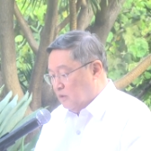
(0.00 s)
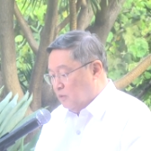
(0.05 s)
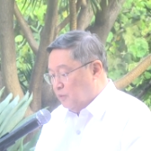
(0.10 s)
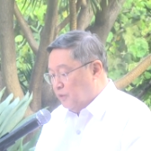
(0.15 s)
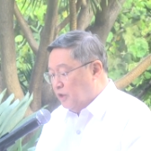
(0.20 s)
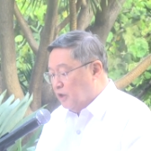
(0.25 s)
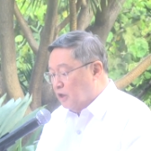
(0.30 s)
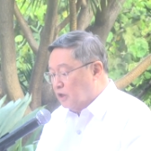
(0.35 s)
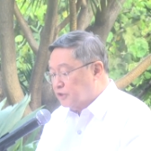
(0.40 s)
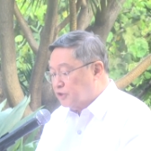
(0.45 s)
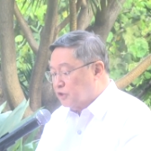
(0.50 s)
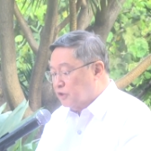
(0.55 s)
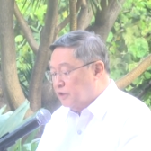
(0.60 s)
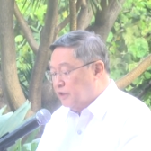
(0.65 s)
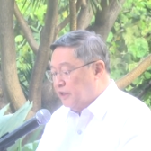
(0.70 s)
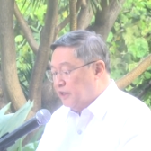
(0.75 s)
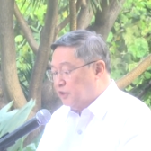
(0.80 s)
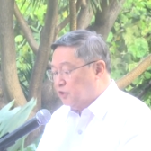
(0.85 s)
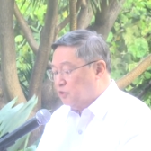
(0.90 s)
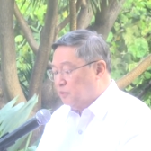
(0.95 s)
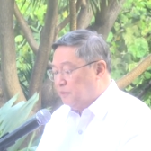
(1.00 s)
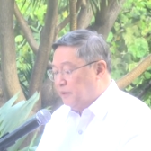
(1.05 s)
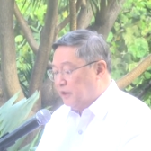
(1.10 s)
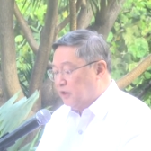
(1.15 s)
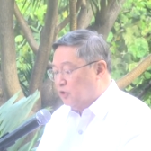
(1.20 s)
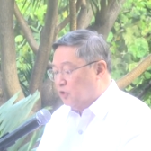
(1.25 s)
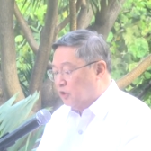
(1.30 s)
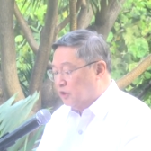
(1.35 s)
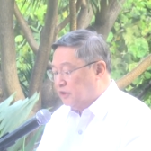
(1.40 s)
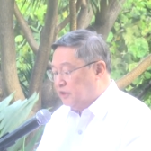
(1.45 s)
We also need to be
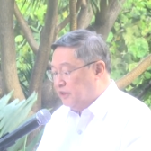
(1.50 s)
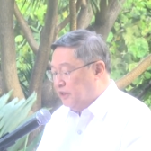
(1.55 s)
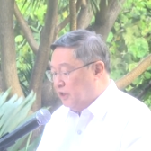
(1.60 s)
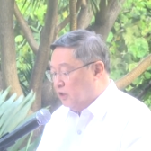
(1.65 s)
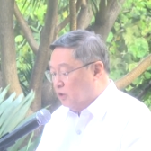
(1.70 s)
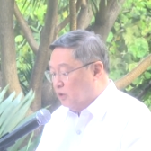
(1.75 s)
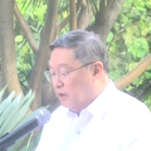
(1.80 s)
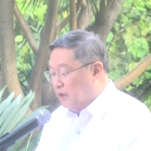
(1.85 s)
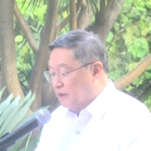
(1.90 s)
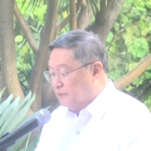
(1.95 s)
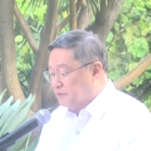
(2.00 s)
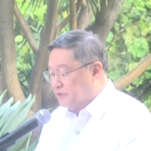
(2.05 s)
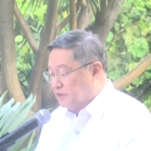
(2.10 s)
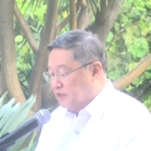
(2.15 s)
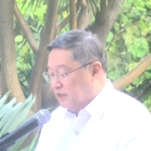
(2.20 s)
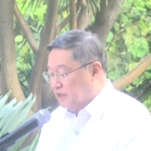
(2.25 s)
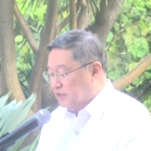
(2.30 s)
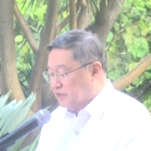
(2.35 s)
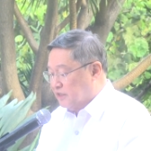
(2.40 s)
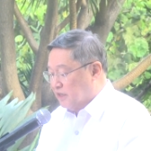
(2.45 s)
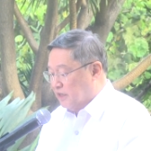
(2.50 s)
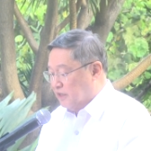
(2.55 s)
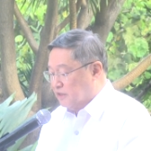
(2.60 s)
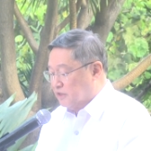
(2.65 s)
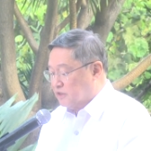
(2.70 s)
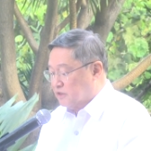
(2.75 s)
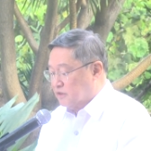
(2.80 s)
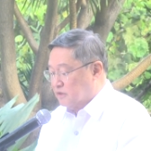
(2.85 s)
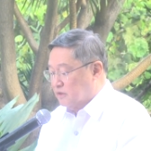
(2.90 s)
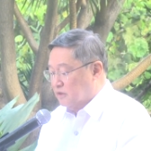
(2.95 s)
good DOF
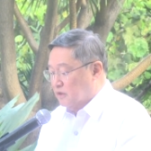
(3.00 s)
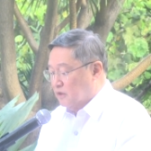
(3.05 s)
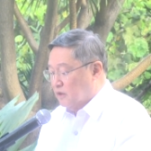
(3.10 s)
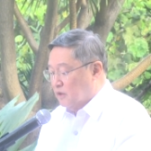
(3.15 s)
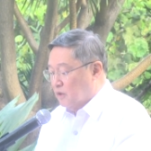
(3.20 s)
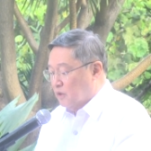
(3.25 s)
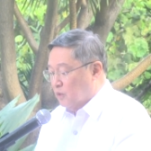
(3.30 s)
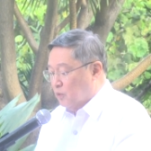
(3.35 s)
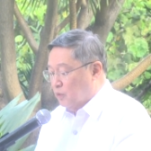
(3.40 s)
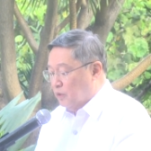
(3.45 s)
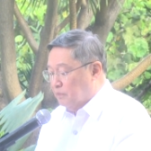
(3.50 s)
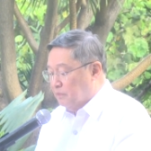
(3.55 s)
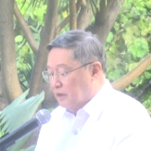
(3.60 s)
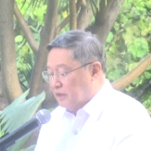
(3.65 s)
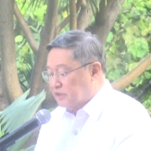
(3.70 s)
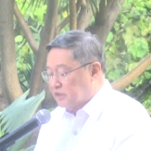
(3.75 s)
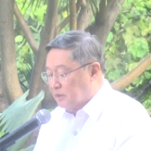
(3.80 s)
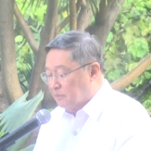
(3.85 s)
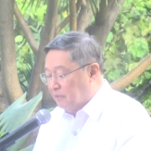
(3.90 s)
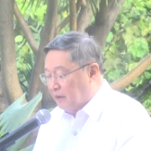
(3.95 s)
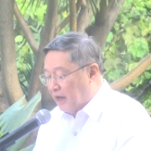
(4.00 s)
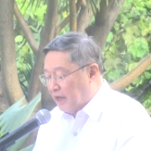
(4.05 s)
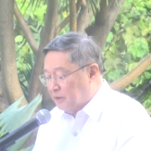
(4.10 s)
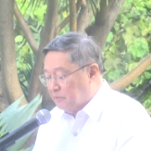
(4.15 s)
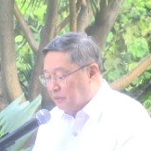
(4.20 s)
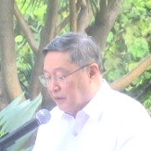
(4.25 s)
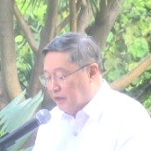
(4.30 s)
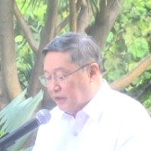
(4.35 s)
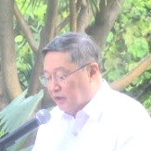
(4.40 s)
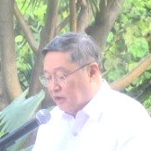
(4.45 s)
citizens. We must
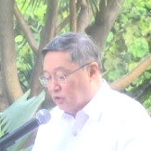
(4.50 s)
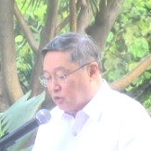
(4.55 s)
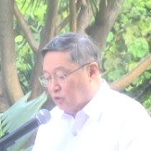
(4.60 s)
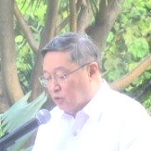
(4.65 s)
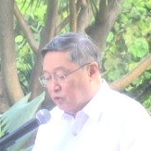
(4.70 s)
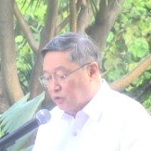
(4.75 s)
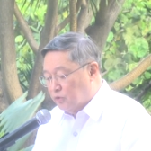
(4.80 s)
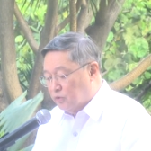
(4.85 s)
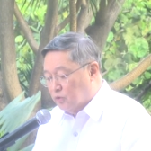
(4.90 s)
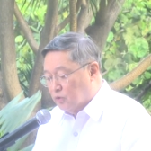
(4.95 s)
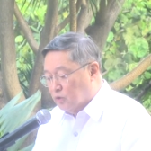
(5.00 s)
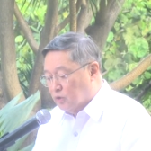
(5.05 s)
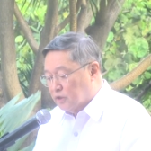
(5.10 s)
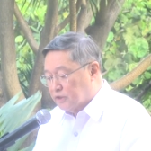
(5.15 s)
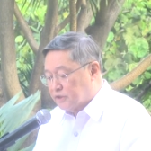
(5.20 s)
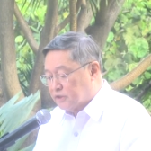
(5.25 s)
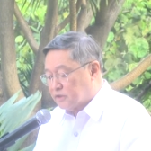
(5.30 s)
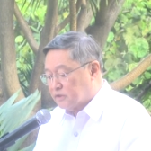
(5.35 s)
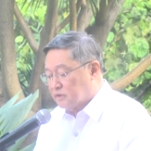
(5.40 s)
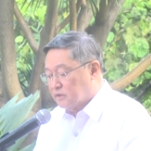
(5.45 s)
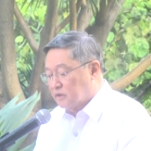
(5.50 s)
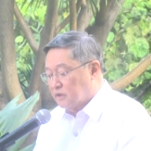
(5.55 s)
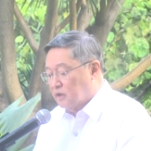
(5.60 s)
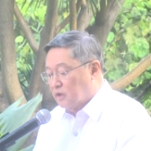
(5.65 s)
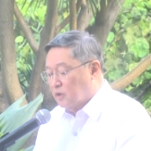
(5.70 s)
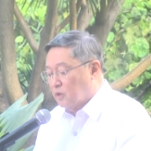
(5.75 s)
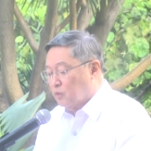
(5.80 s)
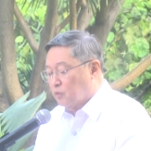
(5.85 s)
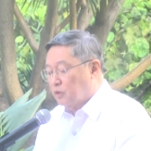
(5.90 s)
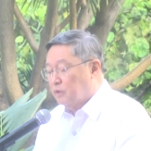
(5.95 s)
abide by our own rules.
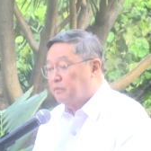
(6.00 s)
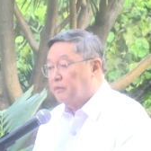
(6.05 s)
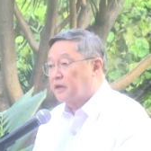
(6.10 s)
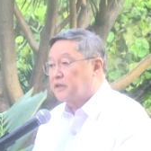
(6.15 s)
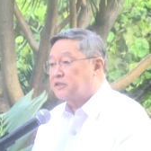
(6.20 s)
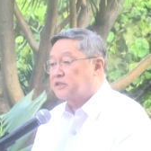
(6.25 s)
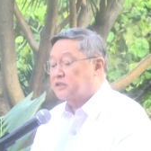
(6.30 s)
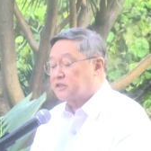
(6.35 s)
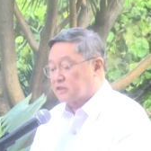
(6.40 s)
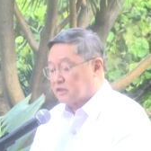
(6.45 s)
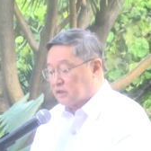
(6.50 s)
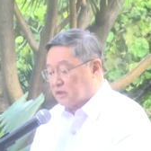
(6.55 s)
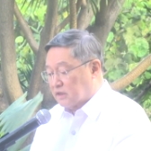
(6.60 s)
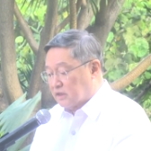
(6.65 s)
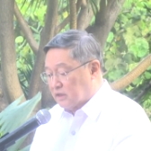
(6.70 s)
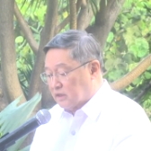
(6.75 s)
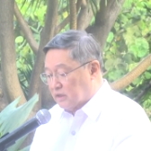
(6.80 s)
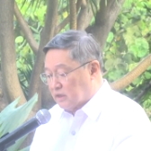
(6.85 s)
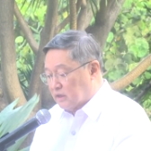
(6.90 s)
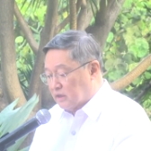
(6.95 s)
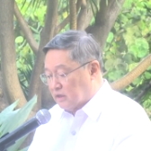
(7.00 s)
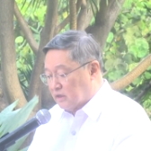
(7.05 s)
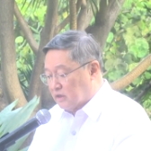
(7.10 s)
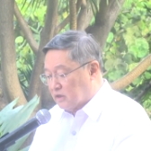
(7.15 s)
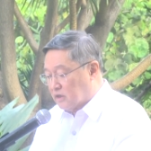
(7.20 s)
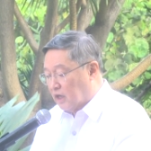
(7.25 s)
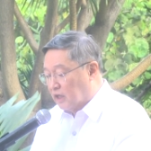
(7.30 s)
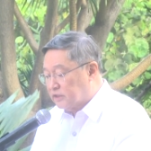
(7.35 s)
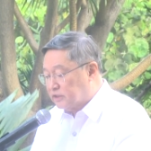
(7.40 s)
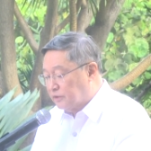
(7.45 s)
We must
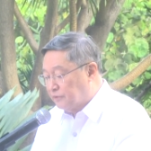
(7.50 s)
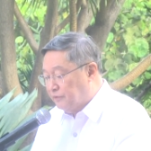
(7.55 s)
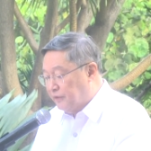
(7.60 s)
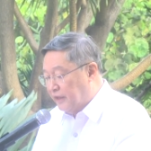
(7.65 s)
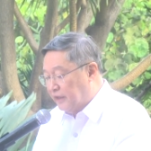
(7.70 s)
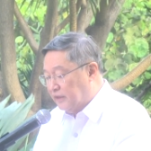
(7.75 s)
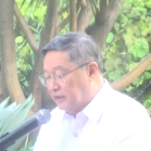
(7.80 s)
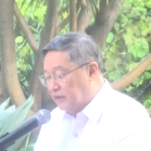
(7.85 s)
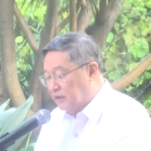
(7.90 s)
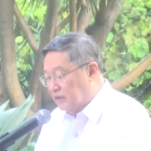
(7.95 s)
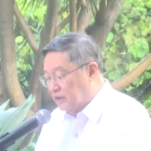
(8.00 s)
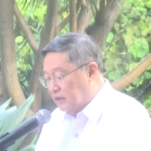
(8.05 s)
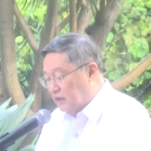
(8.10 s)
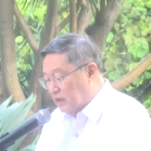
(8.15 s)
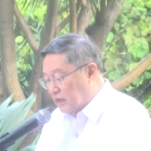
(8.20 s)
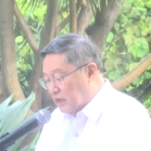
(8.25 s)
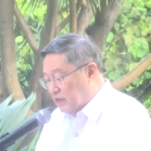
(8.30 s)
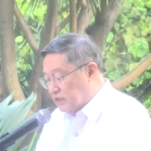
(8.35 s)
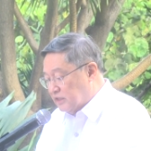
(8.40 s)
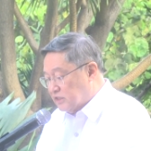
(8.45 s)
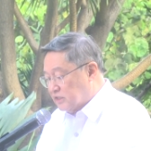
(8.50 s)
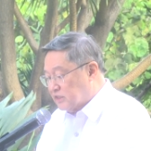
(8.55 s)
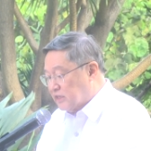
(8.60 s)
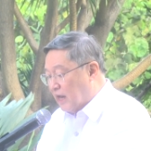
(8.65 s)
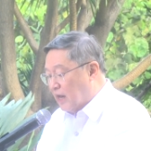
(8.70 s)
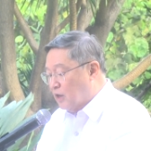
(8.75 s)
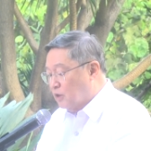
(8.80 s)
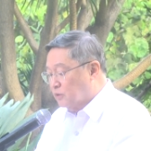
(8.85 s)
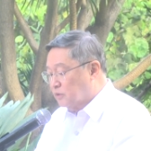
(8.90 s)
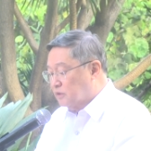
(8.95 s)
cultivate
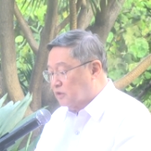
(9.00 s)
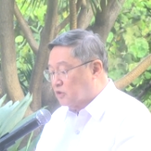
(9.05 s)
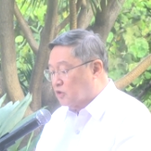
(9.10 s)
sound